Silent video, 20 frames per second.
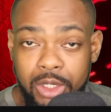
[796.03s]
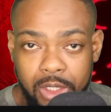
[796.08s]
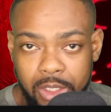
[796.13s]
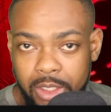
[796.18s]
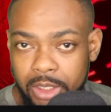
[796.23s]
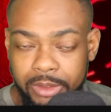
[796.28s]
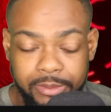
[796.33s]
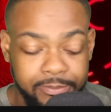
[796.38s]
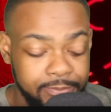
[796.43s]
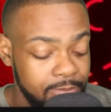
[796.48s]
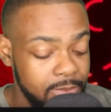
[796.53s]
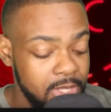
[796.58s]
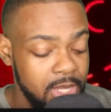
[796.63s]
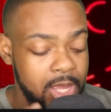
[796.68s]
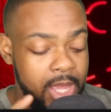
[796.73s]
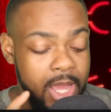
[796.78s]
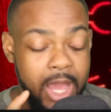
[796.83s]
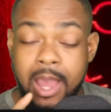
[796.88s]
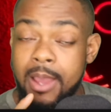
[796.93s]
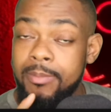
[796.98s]
Gundogan,
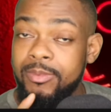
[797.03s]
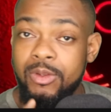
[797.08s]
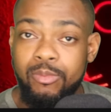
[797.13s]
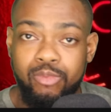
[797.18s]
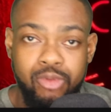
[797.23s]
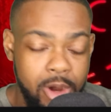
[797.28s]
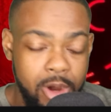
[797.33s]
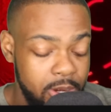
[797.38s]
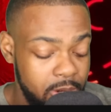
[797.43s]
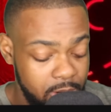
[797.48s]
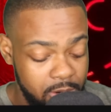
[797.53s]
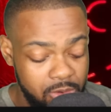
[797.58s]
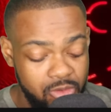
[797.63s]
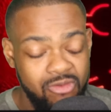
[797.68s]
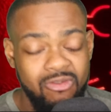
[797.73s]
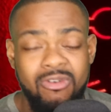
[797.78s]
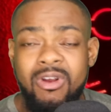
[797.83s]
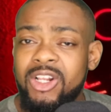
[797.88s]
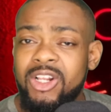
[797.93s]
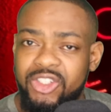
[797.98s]
De
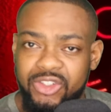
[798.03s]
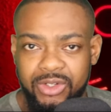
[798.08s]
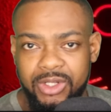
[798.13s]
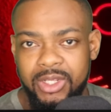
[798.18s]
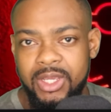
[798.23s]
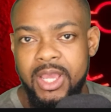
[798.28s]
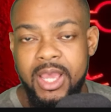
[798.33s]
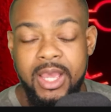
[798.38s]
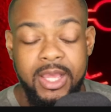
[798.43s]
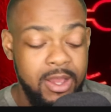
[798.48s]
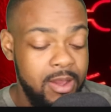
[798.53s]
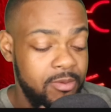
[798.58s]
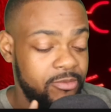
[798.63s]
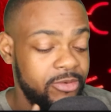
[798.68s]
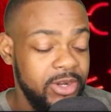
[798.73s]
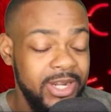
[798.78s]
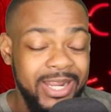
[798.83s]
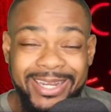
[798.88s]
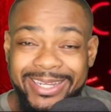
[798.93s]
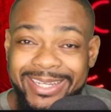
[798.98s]
Bruyne, Rodri,
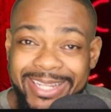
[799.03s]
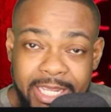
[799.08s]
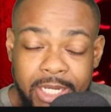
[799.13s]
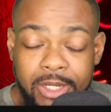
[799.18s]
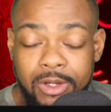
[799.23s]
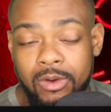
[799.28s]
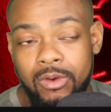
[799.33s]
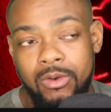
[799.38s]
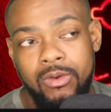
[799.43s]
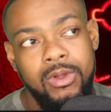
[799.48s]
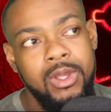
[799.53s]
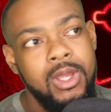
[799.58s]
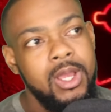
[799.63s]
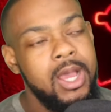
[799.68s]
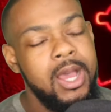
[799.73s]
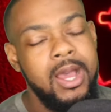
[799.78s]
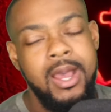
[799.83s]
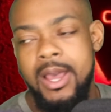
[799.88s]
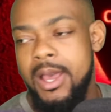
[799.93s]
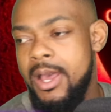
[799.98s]
Fernandinho,